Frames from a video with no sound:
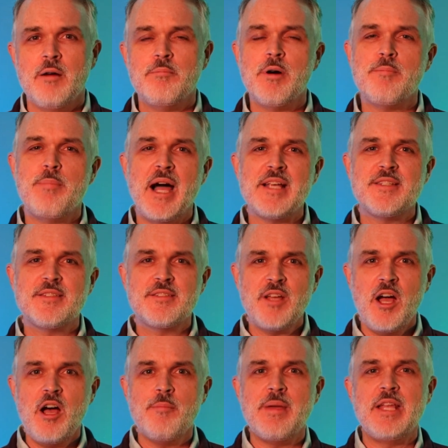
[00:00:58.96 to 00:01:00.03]
but by
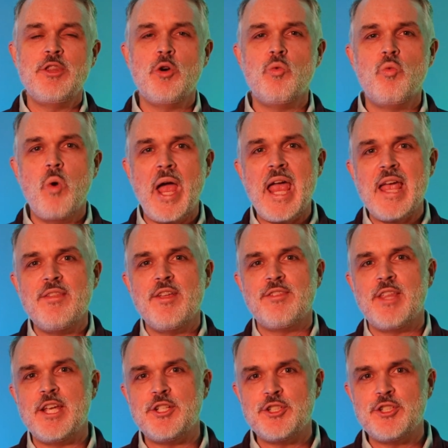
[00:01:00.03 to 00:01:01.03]
some in the way that they